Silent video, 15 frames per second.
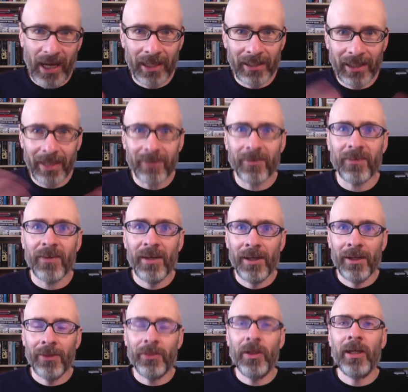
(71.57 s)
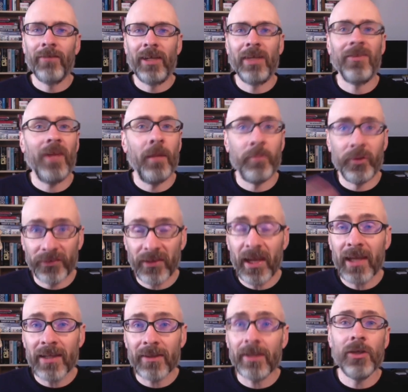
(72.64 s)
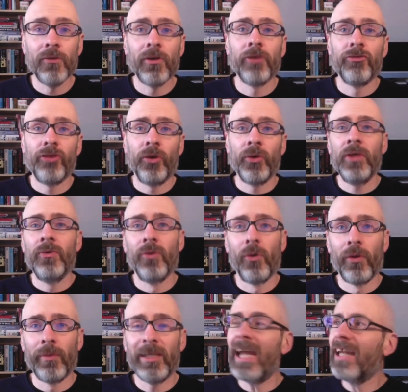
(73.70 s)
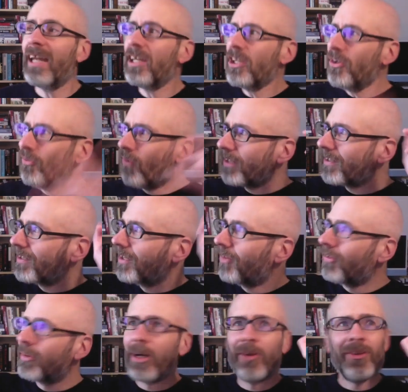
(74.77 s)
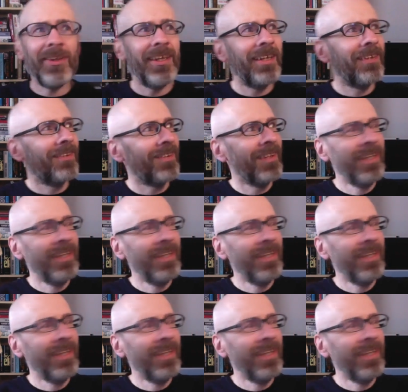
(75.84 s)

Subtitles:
And let's think of an example. Say that you are Joe Q Normie and you want to know about these